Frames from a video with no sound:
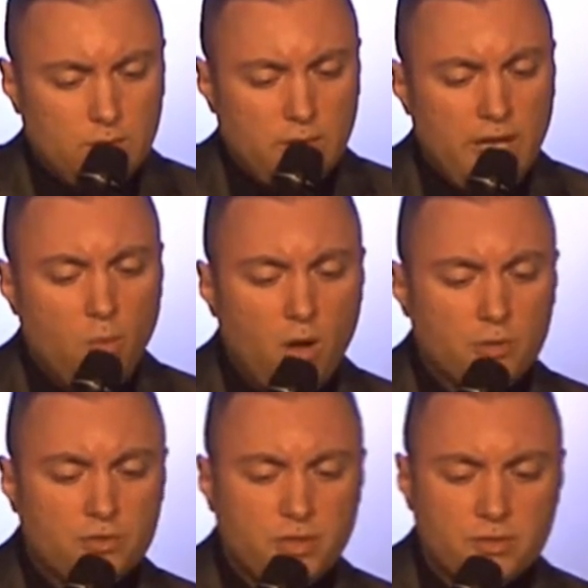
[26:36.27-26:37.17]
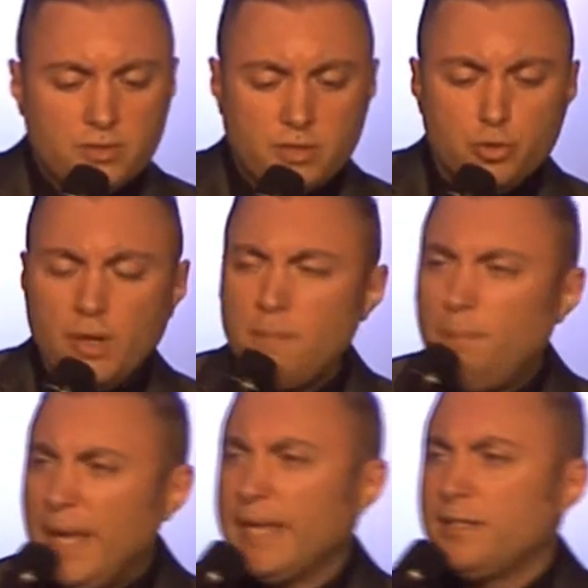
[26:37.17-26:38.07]
He wants us to dream
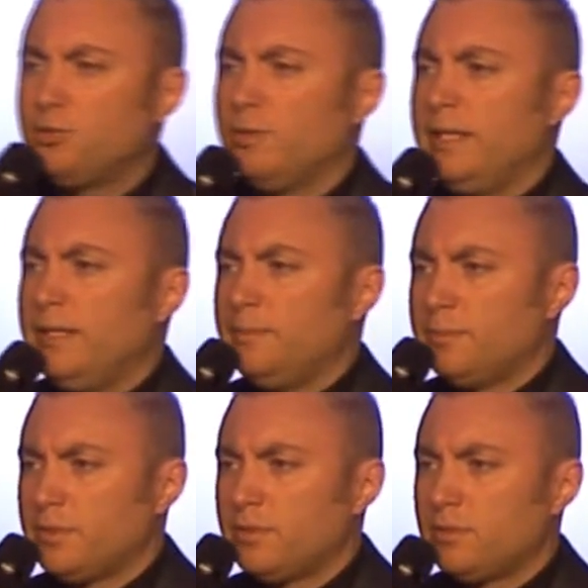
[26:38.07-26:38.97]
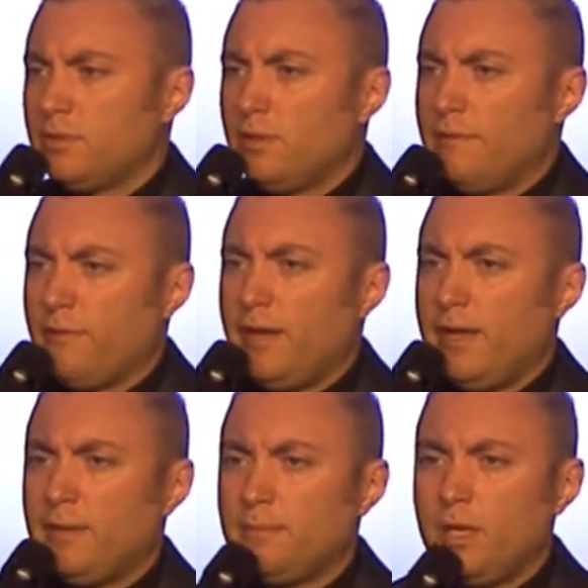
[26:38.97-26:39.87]
big dreams for
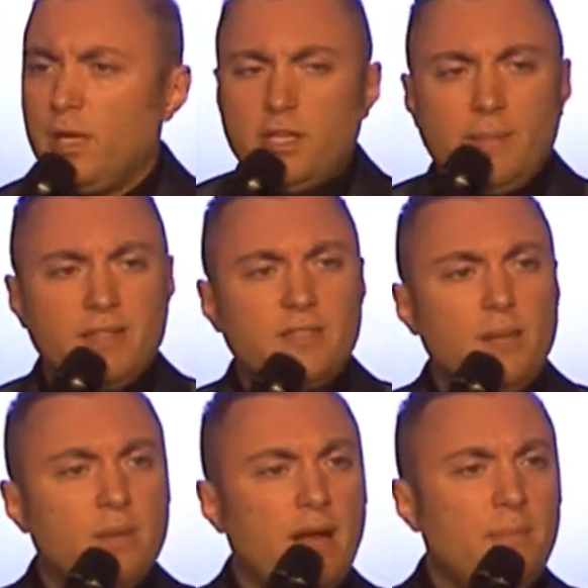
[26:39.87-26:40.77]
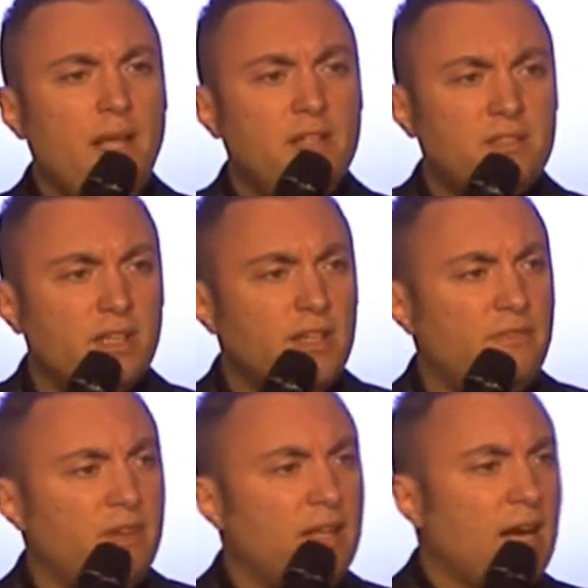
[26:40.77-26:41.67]
Him. You may say, but I'm
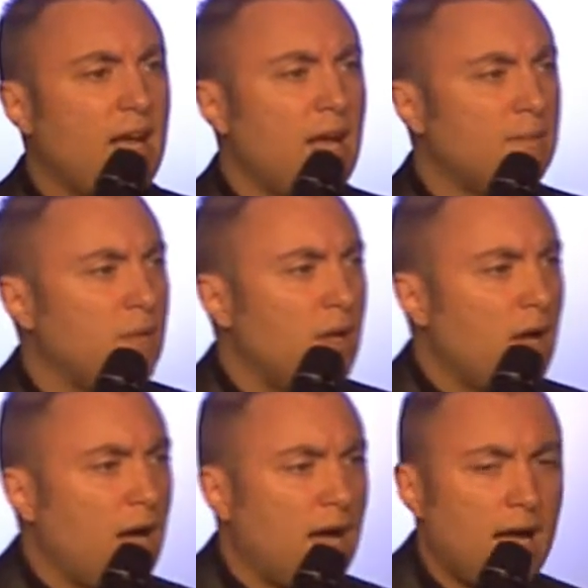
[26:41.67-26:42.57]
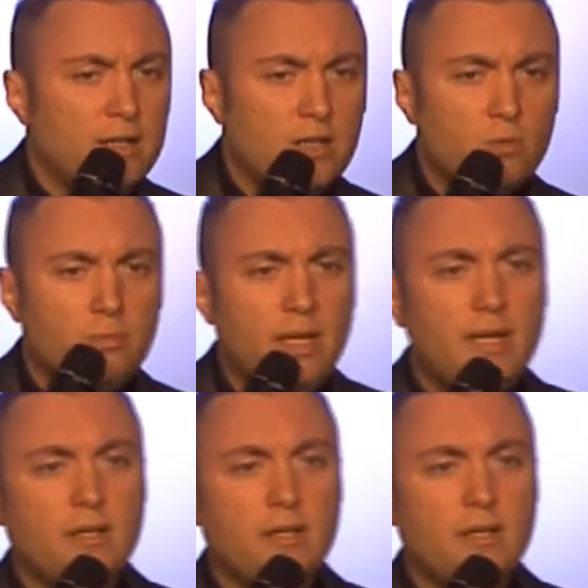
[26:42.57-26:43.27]
insignificant. I, I, I don't mean